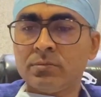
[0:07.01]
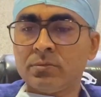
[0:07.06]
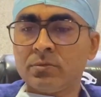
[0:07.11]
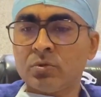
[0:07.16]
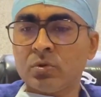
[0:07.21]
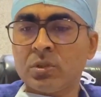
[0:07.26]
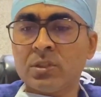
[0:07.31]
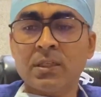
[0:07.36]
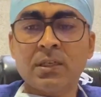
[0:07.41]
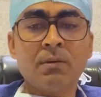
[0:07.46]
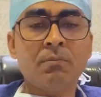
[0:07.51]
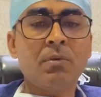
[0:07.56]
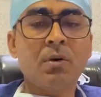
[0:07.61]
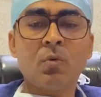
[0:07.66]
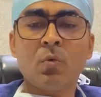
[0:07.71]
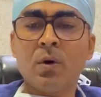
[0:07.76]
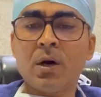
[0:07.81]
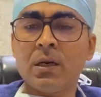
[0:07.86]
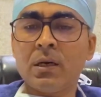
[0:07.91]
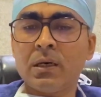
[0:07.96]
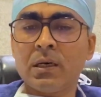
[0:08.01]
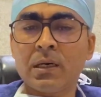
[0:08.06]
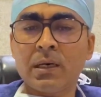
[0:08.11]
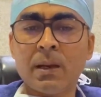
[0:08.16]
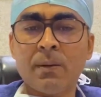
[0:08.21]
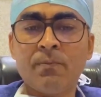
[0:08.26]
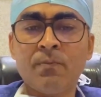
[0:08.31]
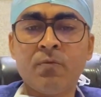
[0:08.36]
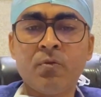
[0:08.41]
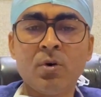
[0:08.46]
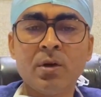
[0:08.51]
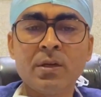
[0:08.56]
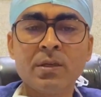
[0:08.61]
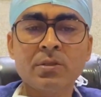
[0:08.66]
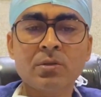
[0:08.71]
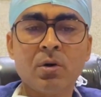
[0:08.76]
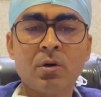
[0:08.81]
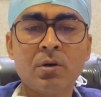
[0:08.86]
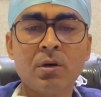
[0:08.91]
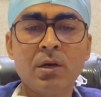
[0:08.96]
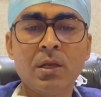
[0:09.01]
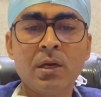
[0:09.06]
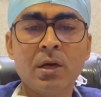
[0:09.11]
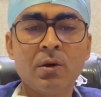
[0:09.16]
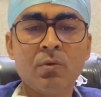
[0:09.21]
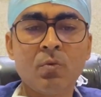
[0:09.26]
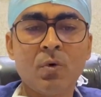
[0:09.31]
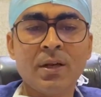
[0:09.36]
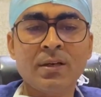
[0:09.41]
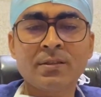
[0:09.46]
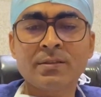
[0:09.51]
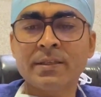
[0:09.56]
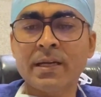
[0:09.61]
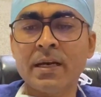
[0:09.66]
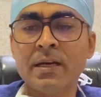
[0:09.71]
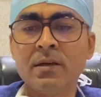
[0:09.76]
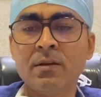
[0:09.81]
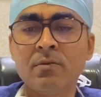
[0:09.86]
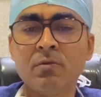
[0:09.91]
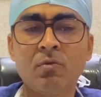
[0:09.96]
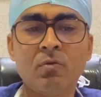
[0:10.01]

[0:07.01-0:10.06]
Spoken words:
Question number 1, club foot is only on one side.